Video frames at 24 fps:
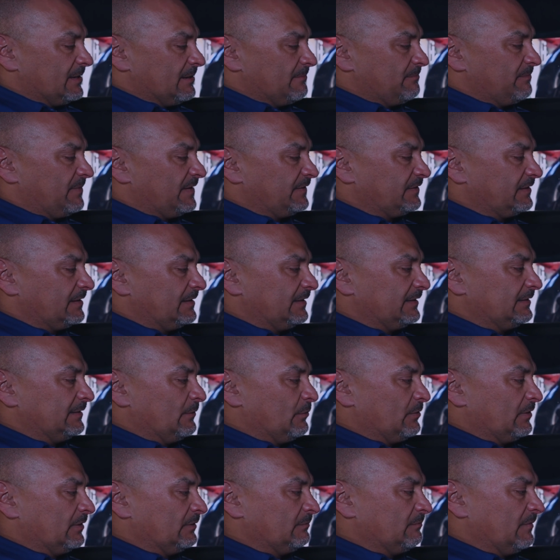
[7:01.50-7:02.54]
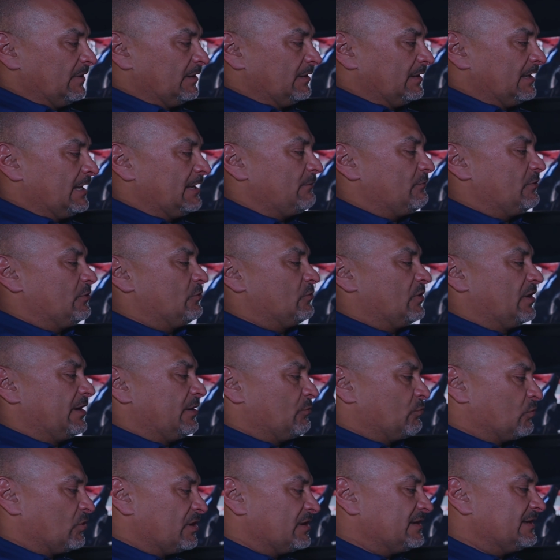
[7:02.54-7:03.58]
basically give you a
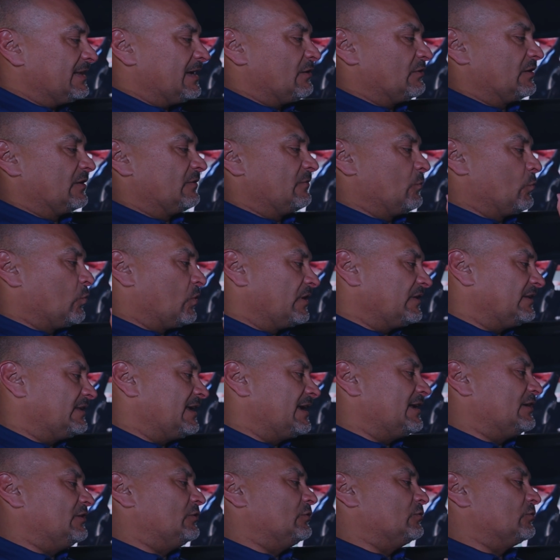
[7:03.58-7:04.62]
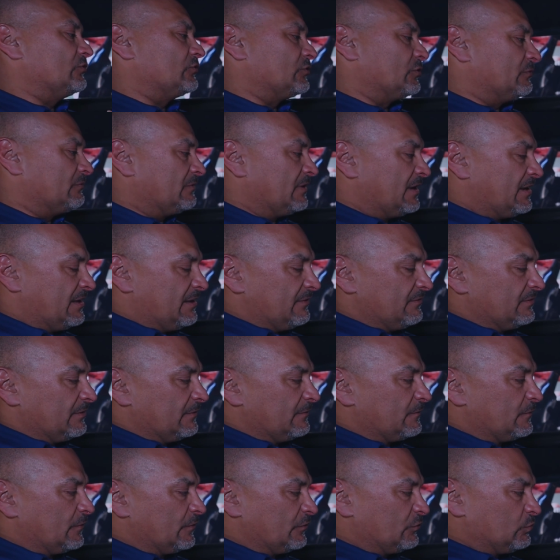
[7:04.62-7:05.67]
rundown of what they do. So the
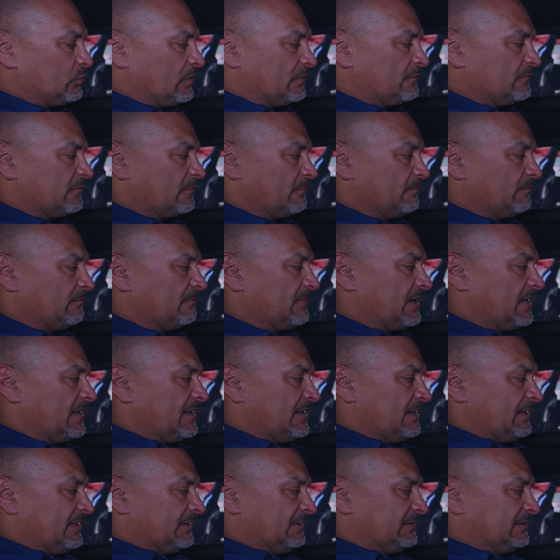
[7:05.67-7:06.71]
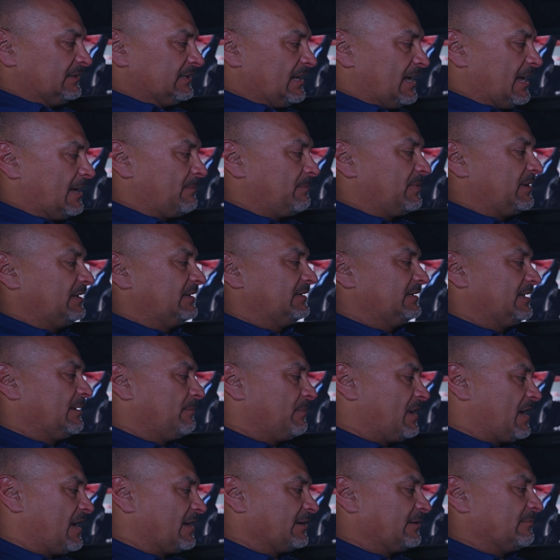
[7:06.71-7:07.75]
first one from top to
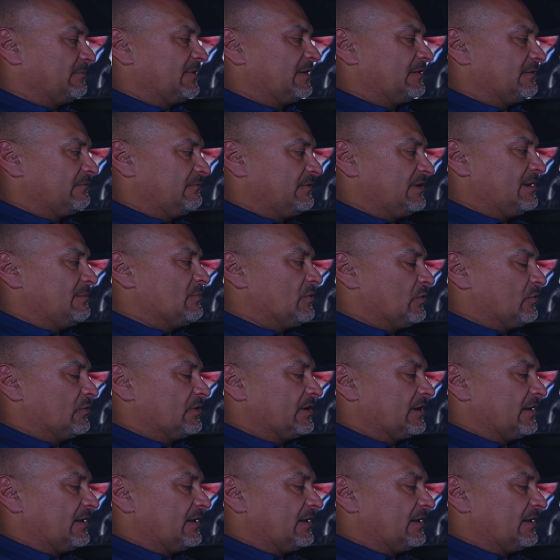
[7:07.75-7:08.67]
bottom is V mode.